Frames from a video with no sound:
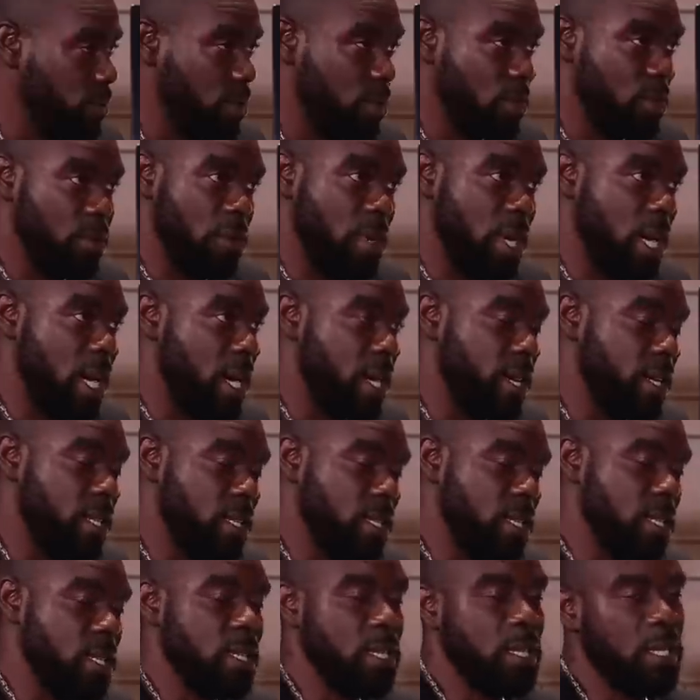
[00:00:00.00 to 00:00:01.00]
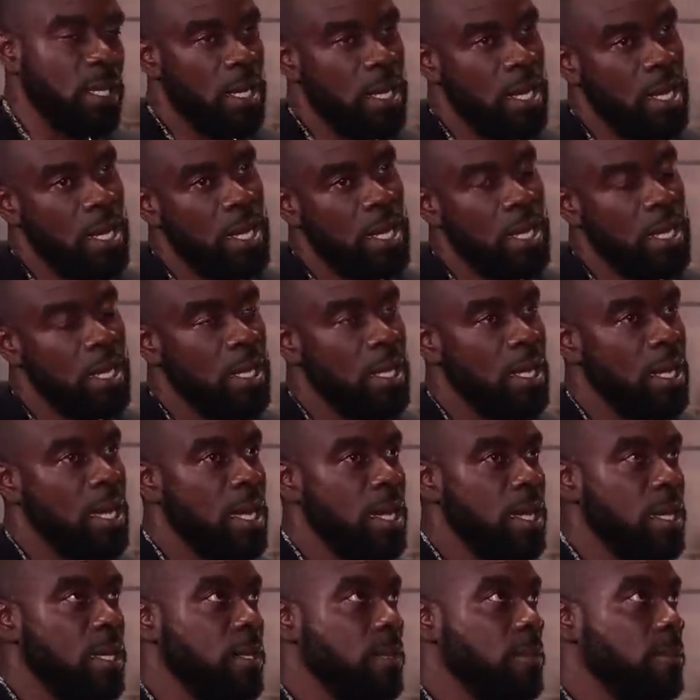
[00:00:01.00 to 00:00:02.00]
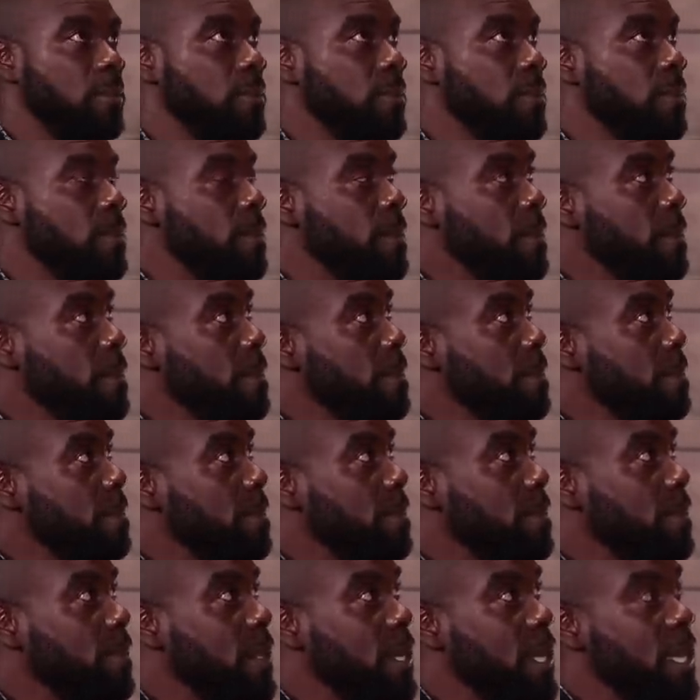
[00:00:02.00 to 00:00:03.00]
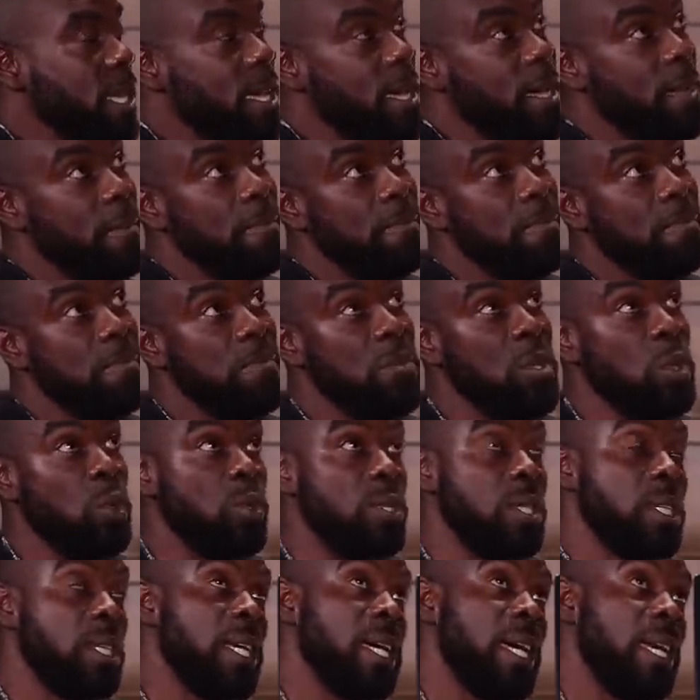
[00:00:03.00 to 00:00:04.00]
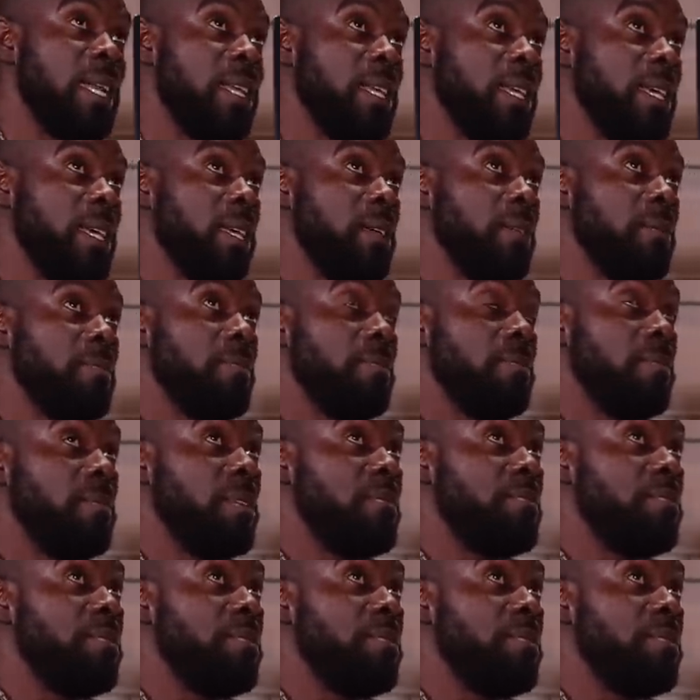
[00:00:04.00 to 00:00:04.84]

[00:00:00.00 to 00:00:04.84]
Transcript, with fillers: for do Everything. art. Yeah and mm. yeah, and musically, my